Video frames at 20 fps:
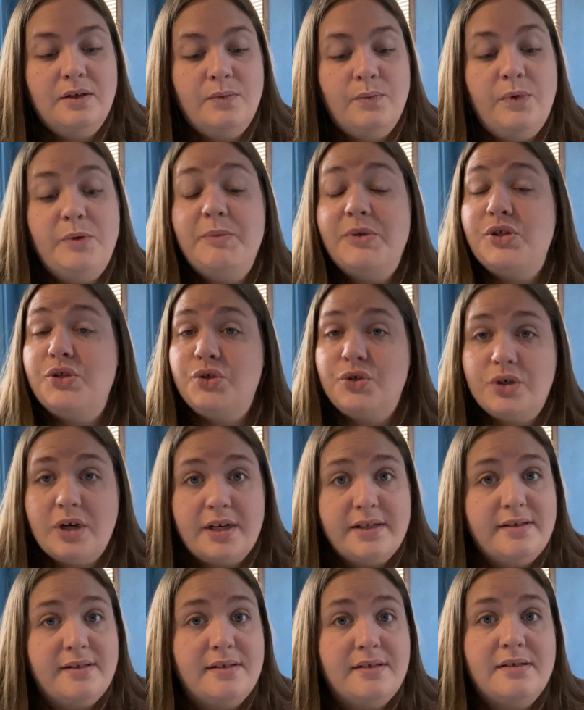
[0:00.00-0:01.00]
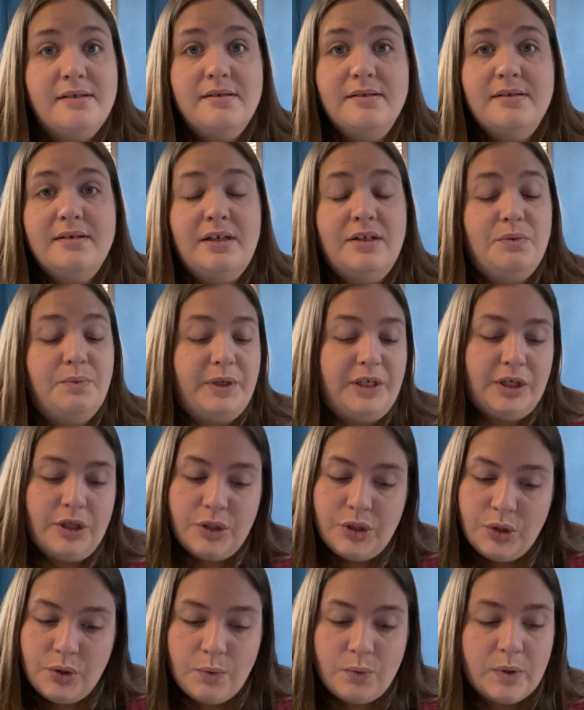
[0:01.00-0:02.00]
We mistrust and we
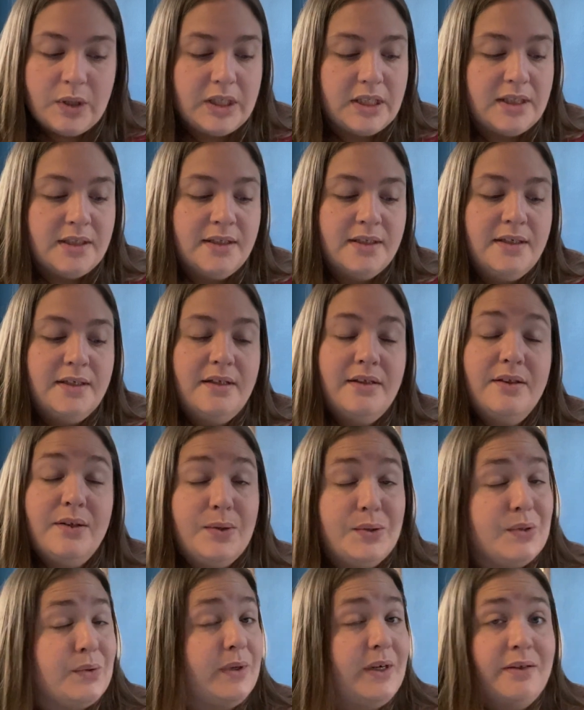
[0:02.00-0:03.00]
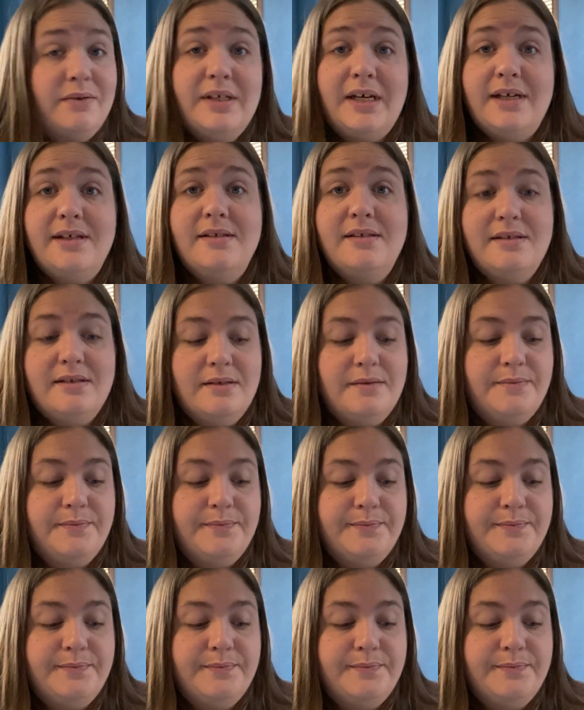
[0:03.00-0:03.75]
ignore those around us.